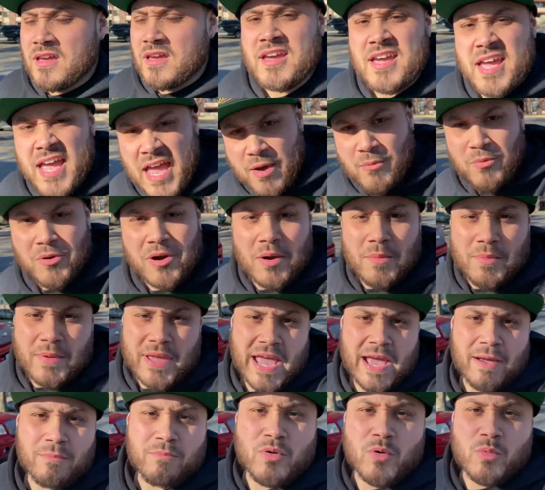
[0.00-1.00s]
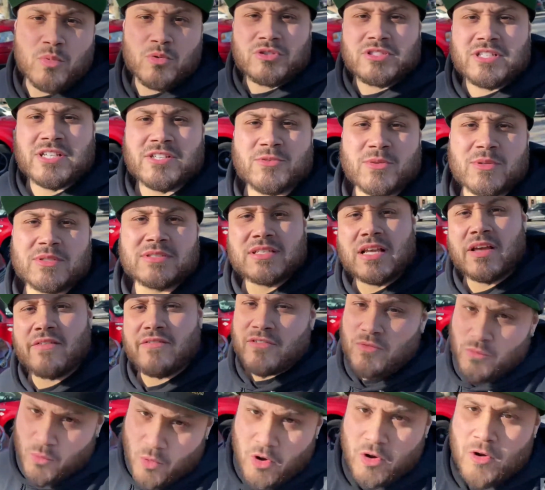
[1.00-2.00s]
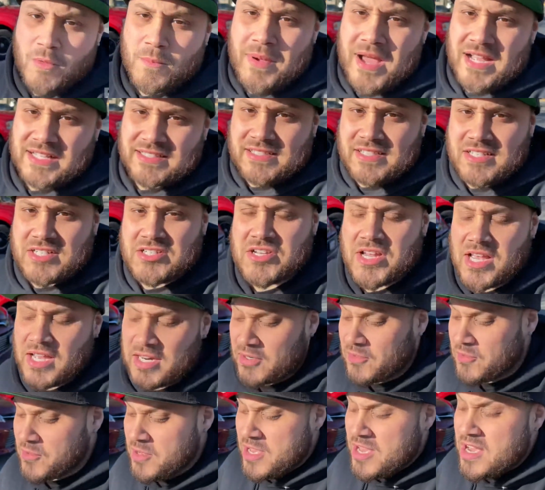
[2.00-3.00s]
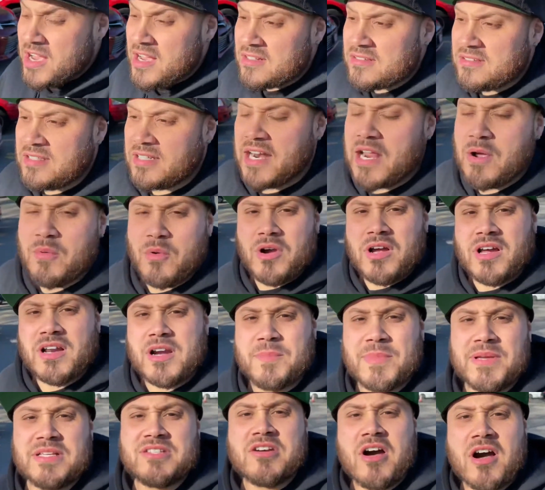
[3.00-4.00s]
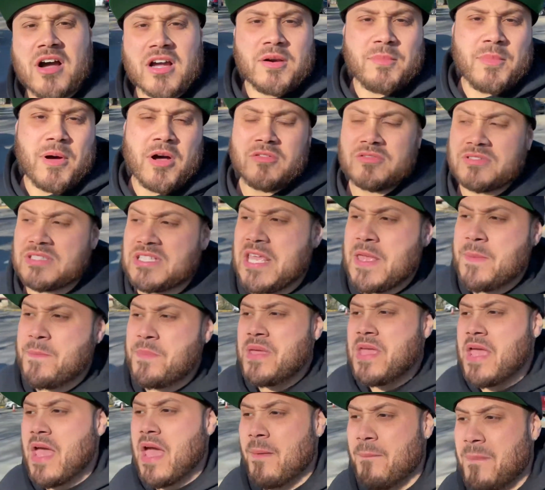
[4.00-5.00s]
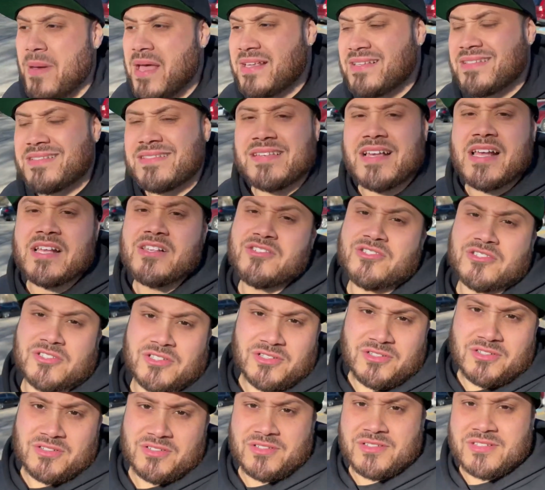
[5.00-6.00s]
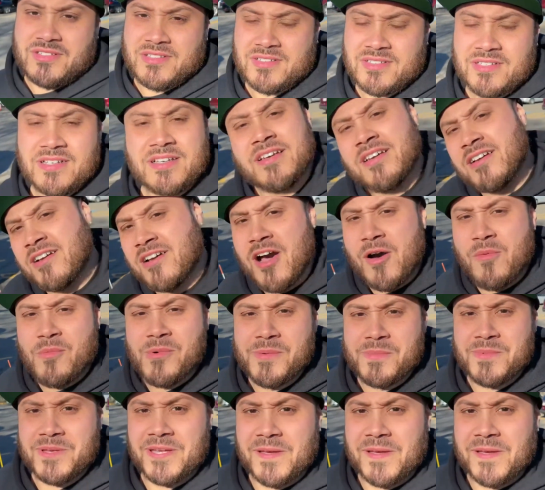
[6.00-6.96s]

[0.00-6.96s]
Hey, what up, gang? Boo617. Welcome back to the channel. Today we're going to be talking about TPMS sensors. Come with me.